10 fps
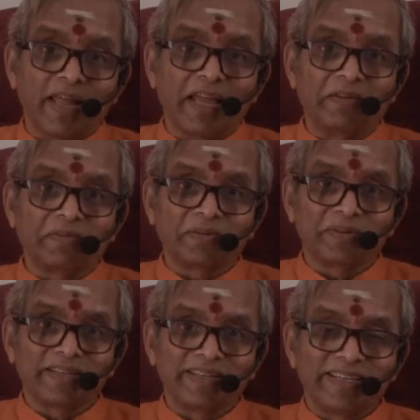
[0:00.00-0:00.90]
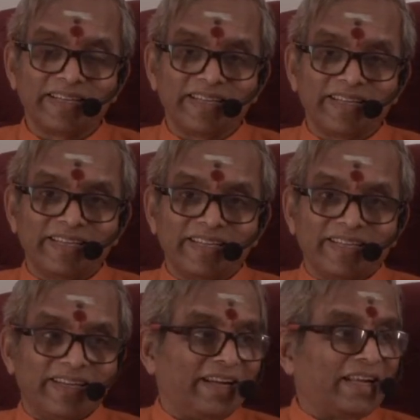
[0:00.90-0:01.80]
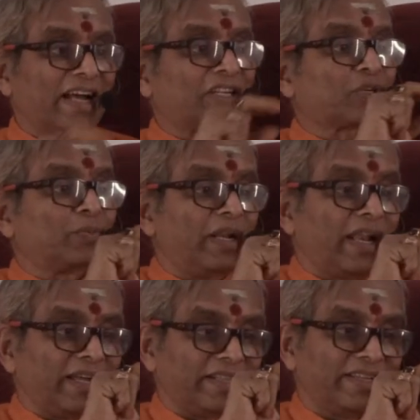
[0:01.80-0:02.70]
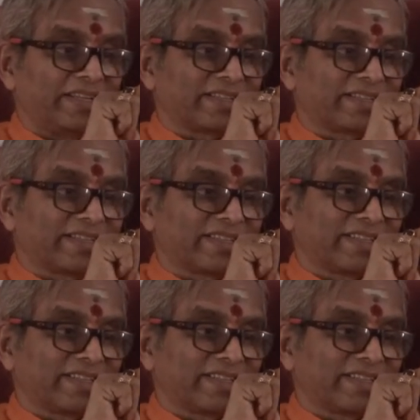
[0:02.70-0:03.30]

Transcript: life. It has to be like this.